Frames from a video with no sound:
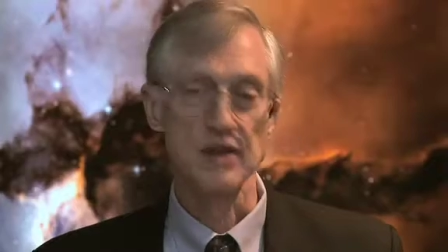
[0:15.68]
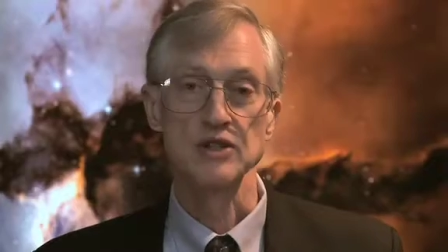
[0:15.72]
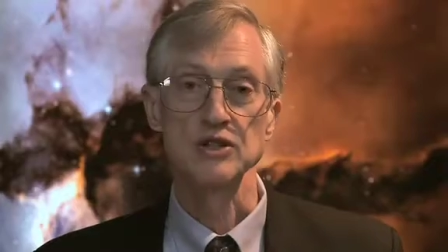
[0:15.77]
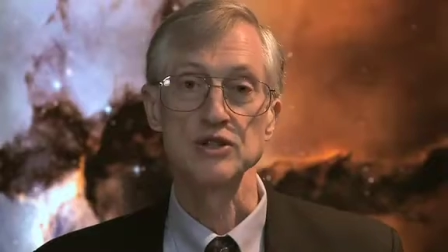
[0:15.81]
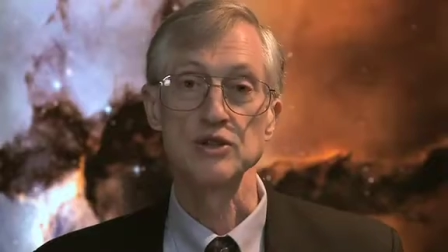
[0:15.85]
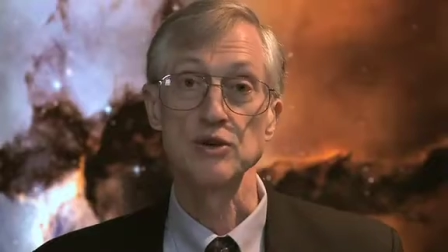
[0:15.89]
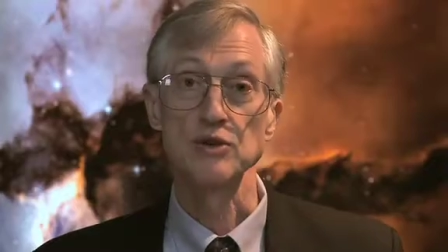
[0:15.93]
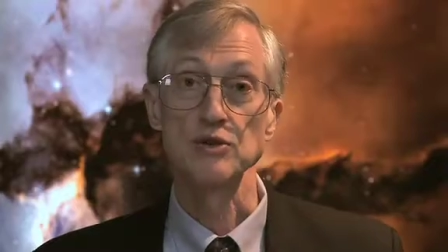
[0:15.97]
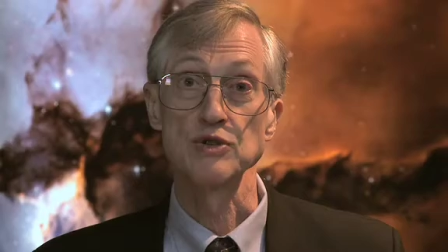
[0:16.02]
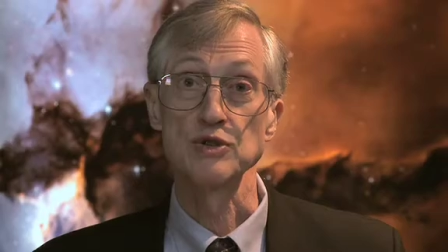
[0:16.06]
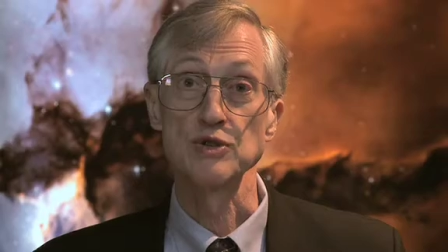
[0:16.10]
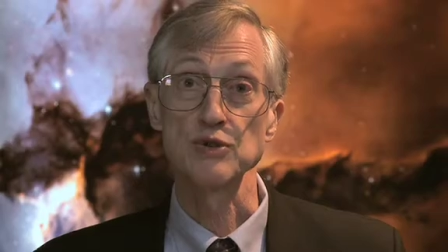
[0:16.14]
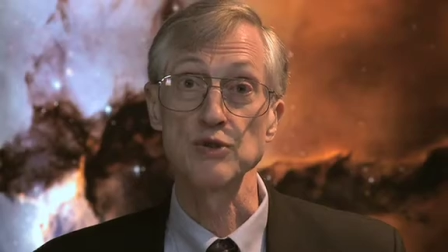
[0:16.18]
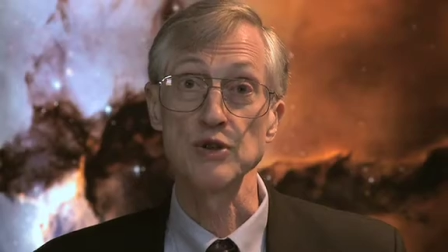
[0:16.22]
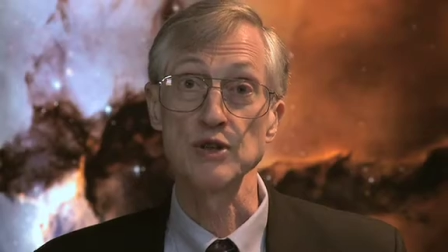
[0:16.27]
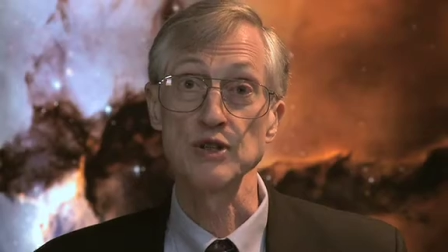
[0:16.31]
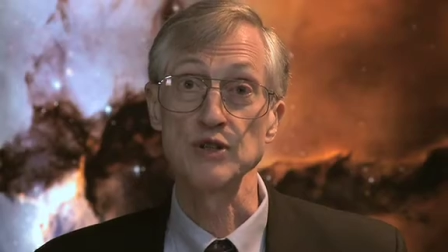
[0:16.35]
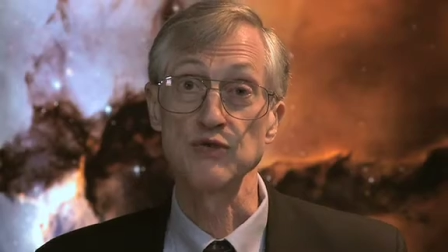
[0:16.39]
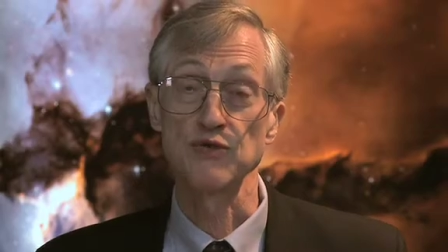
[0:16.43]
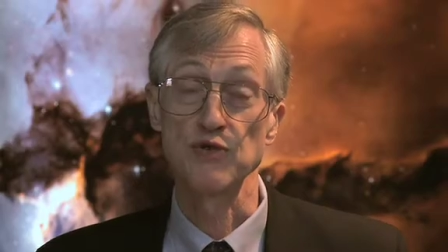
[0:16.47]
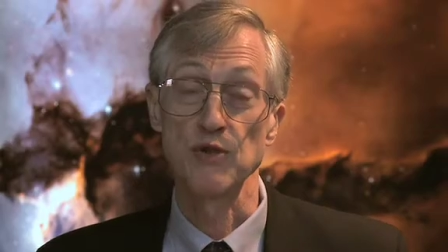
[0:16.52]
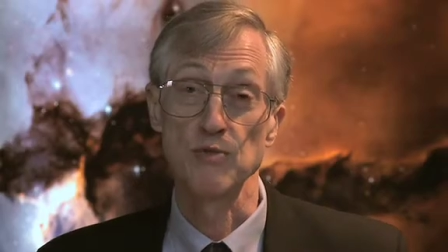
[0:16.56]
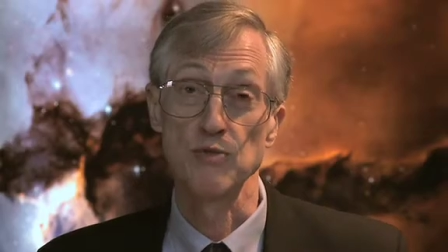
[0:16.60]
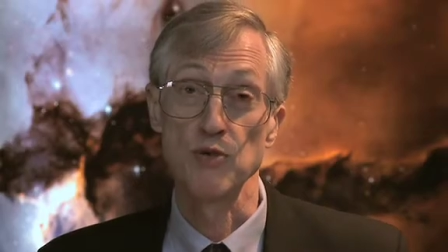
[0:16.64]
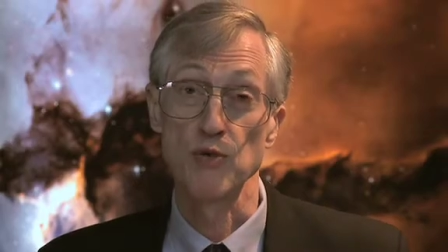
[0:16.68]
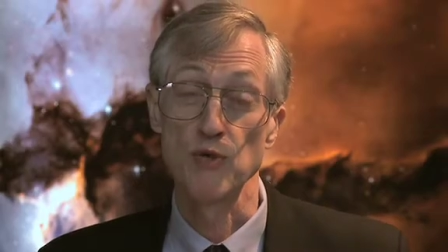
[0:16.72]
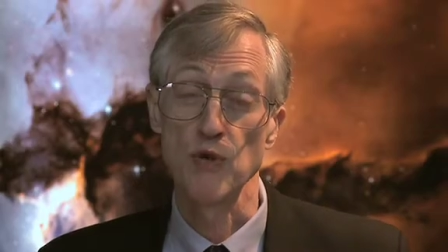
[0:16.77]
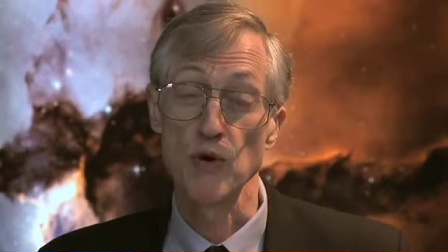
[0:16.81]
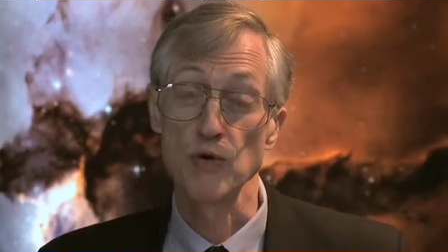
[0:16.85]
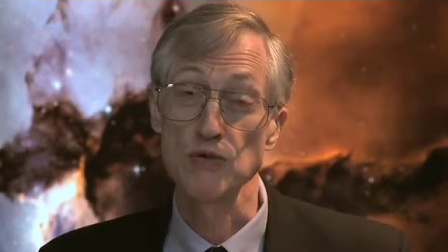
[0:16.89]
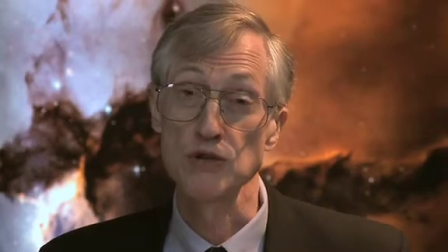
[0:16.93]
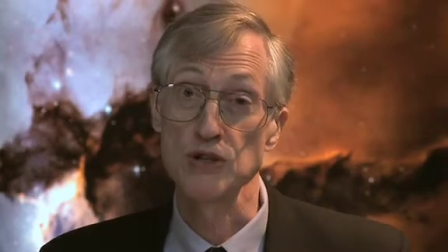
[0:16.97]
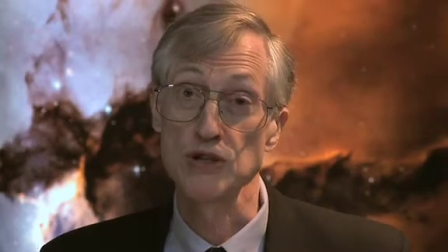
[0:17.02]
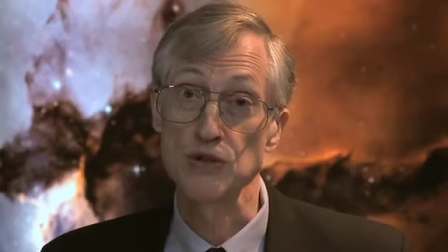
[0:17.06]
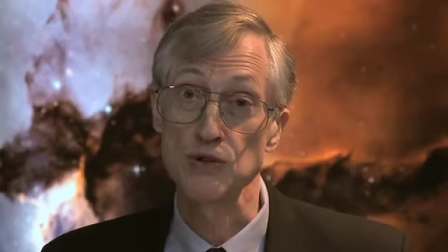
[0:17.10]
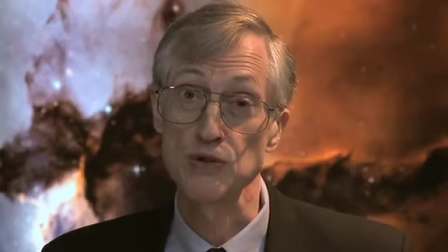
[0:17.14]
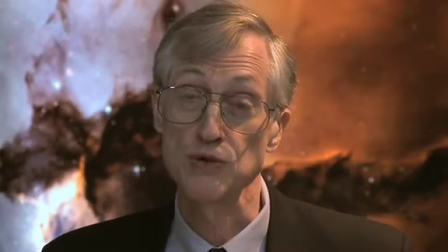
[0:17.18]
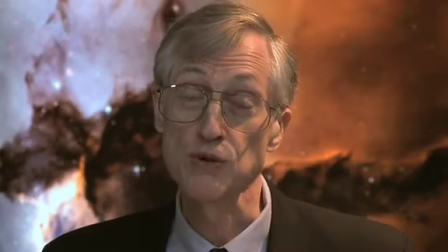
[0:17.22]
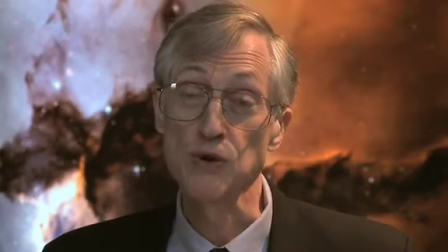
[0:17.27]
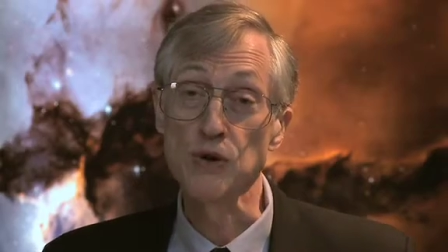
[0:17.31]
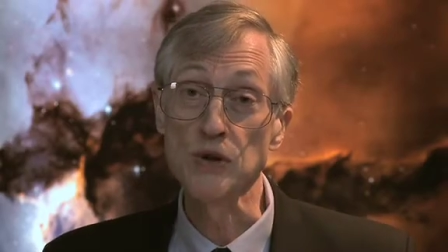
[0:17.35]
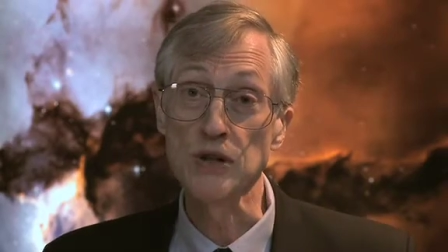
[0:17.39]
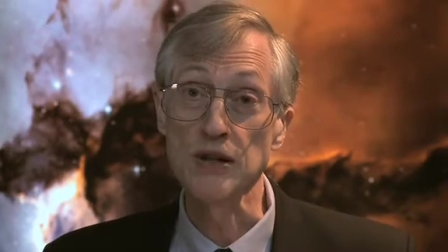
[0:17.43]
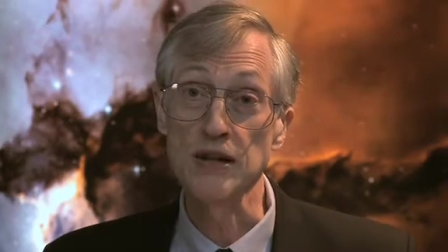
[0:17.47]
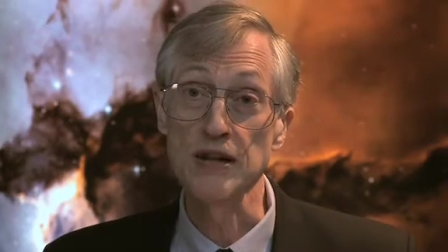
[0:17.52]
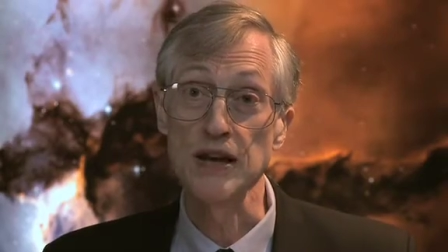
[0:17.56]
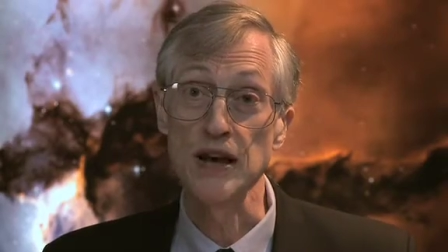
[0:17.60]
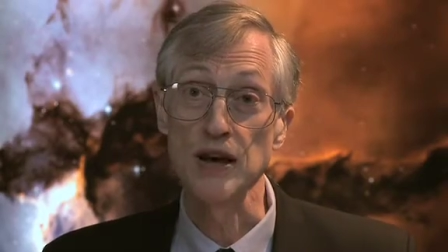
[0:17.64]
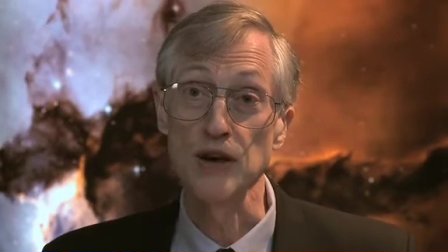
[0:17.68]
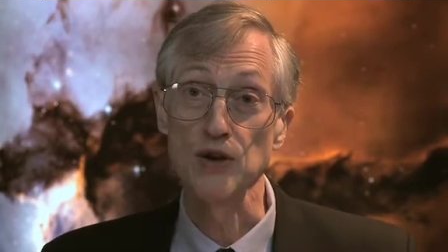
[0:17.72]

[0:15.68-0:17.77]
So students from the Rose School,